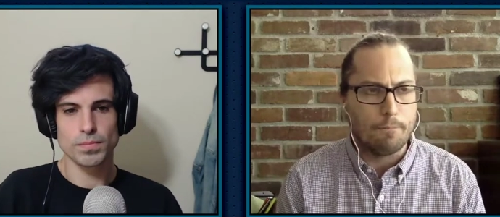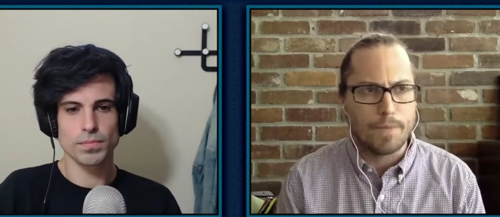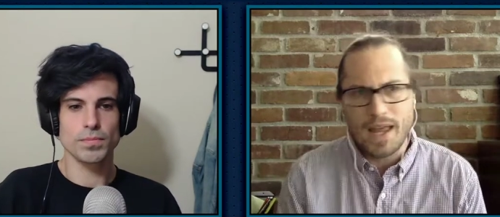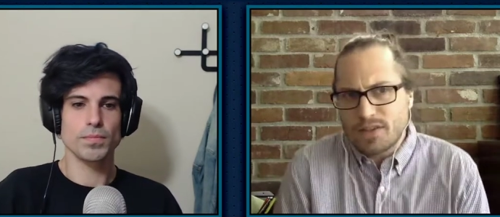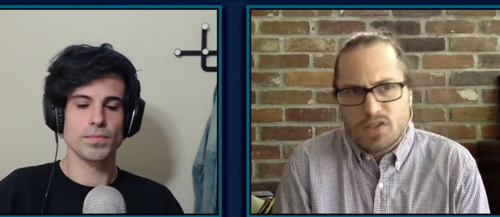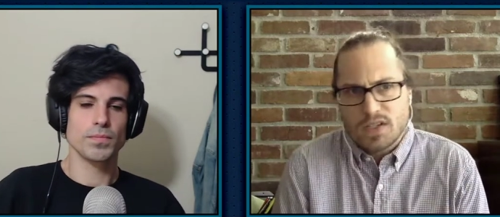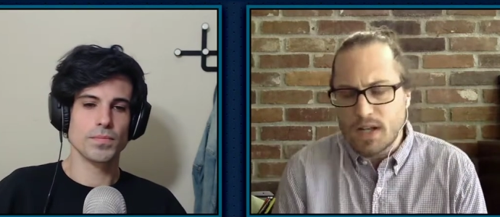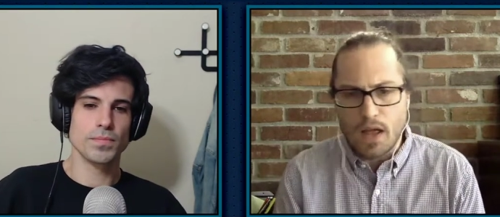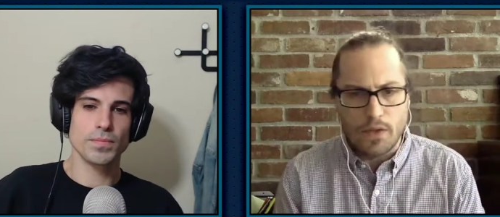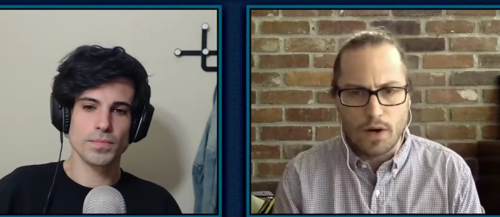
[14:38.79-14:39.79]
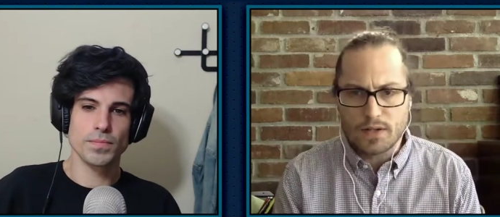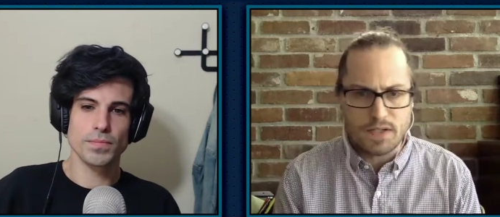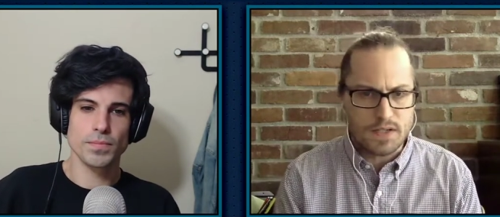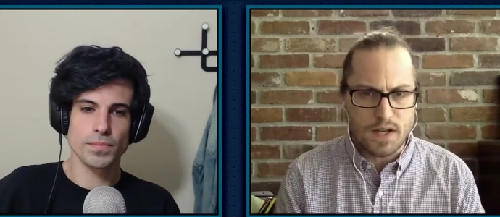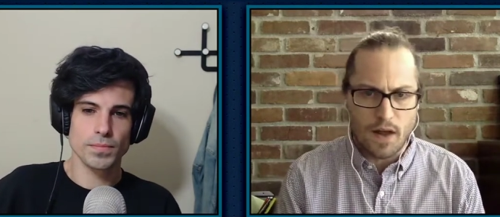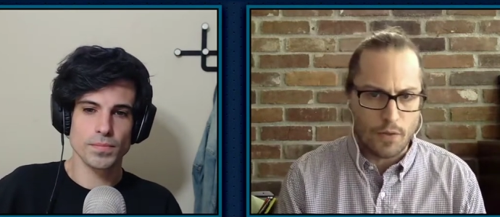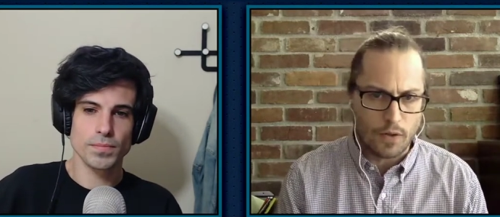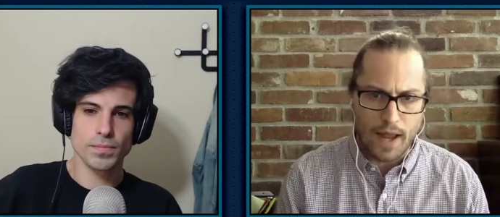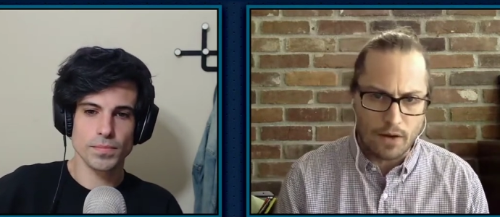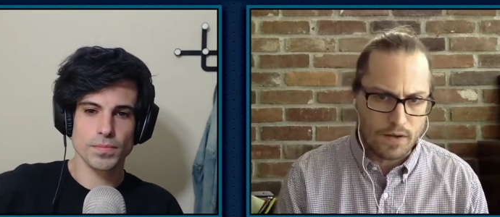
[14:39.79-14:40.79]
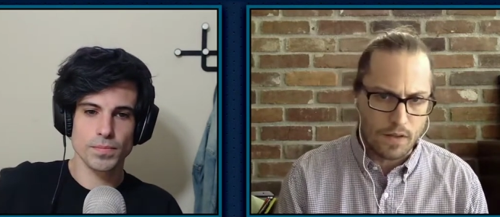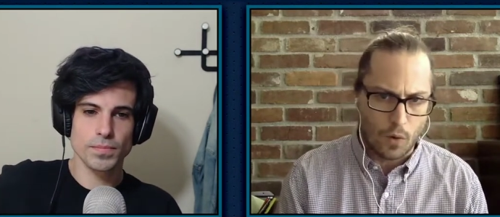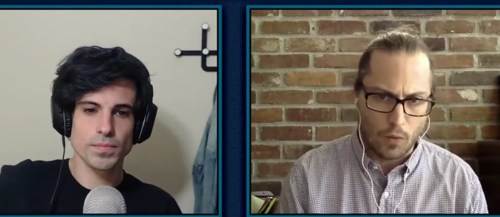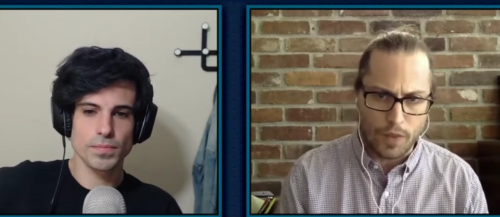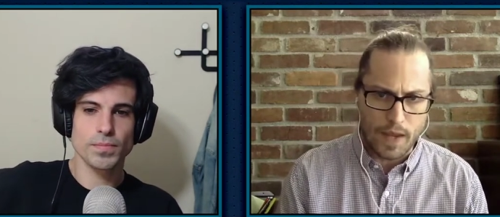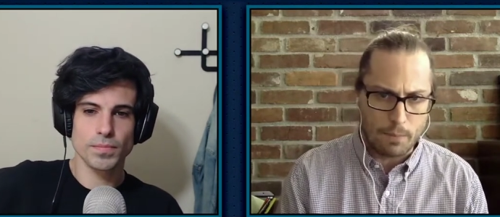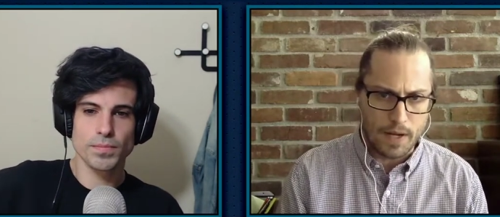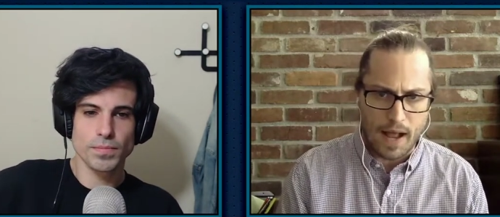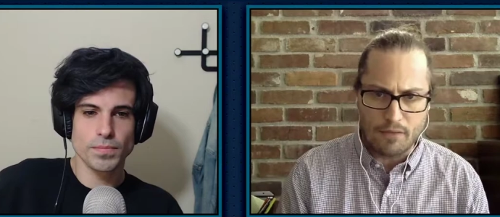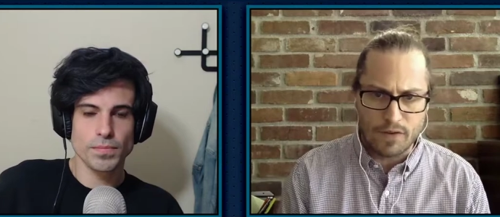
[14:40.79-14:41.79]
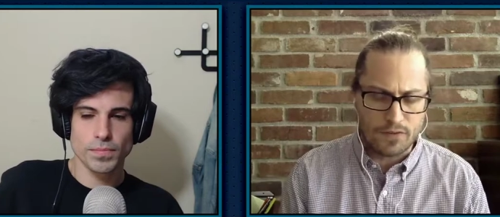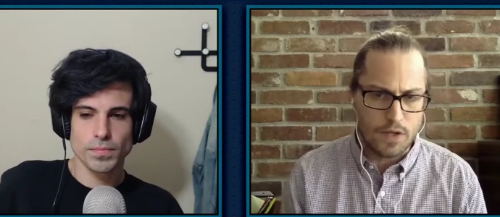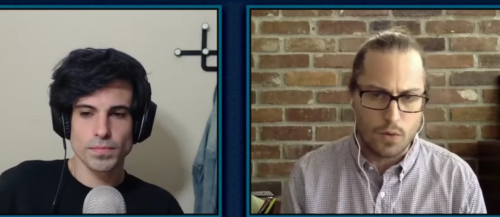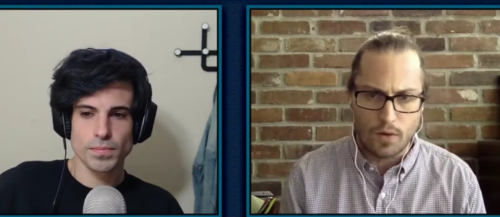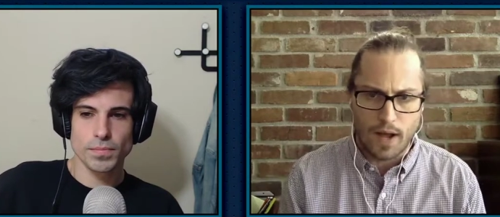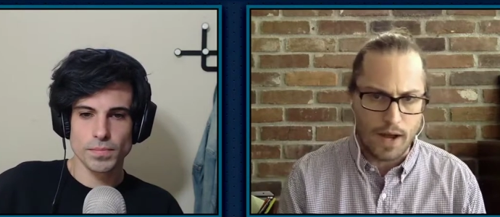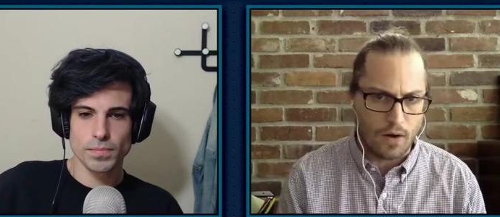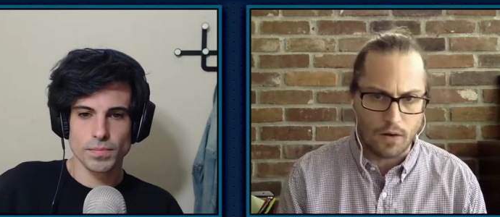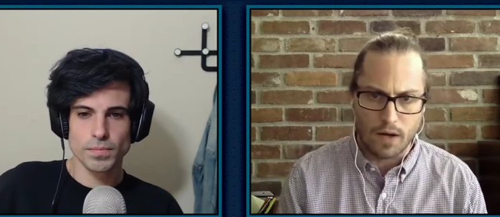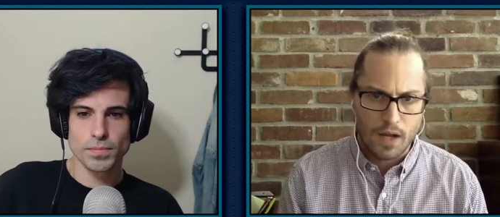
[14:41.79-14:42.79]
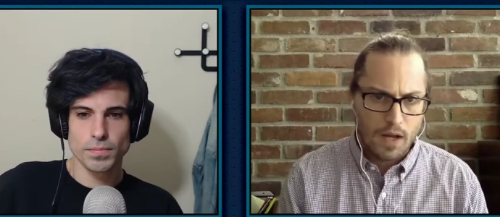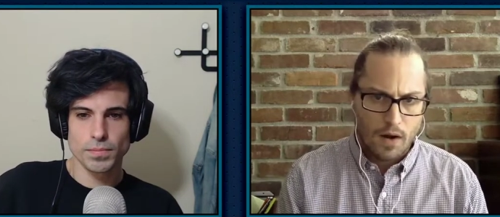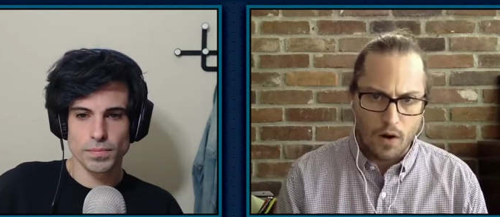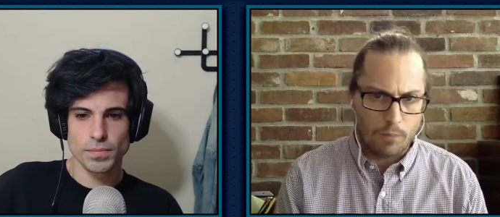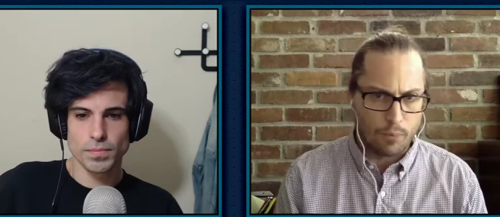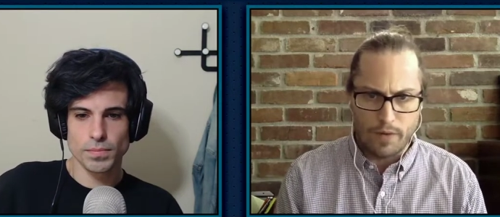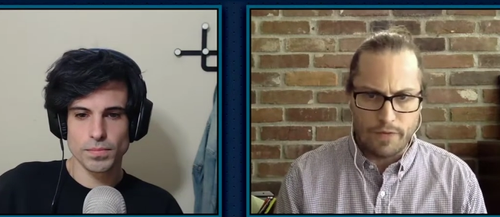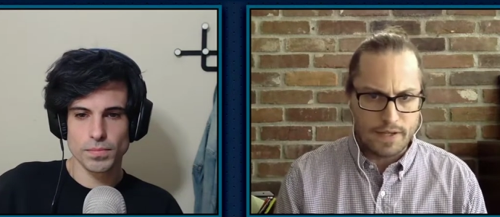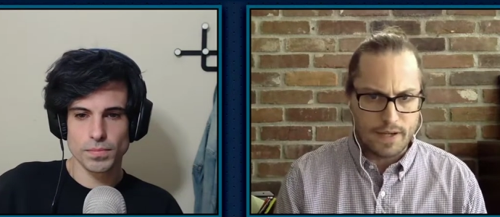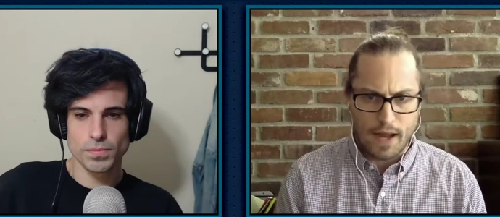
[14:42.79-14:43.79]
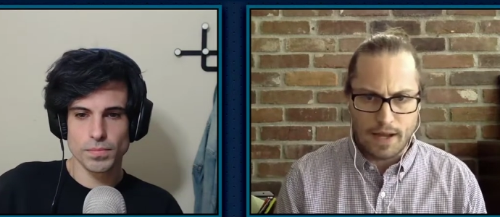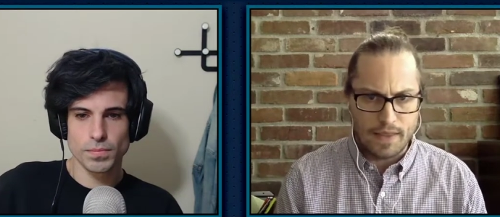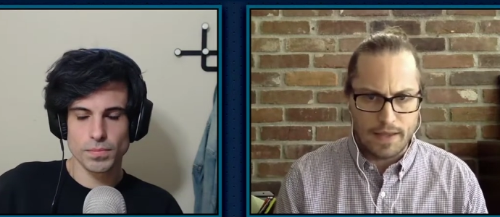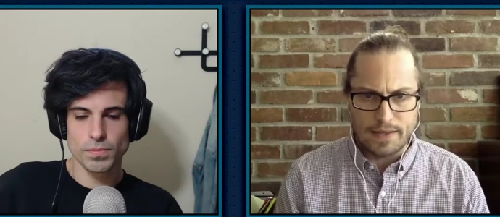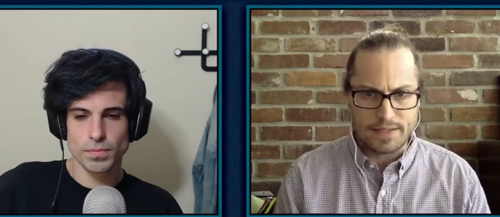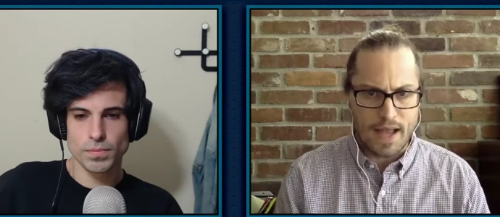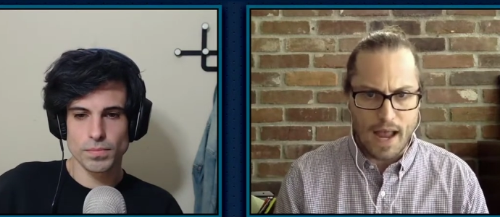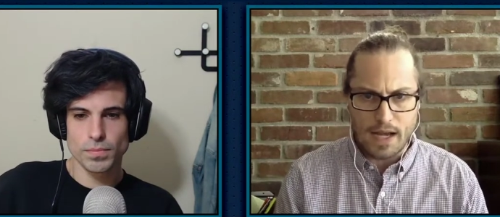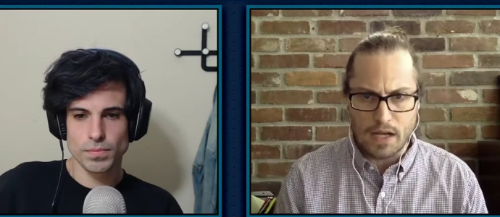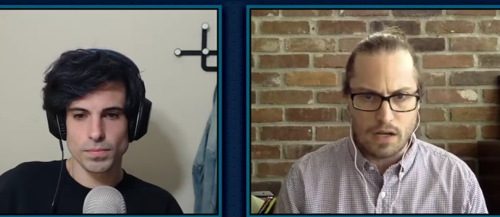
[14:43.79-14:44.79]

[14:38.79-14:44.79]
Speaker 1: it's just another it's just another layer to the whole thing but obviously you and i aren't aren't privy to kind of the inside